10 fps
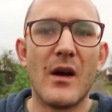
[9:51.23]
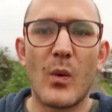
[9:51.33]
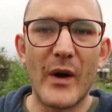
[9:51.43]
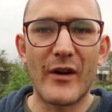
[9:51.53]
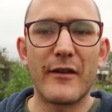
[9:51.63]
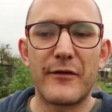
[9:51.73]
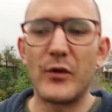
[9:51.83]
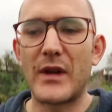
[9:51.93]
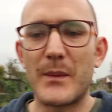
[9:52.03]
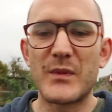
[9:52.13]
where our
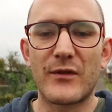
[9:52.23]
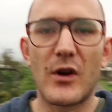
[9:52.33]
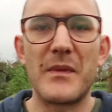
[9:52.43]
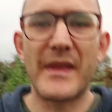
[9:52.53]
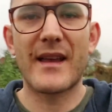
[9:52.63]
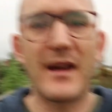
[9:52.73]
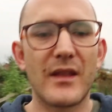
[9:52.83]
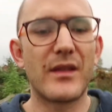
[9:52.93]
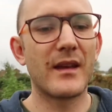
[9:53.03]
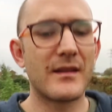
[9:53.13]
food comes from and that kind
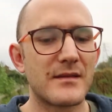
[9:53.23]
of thing.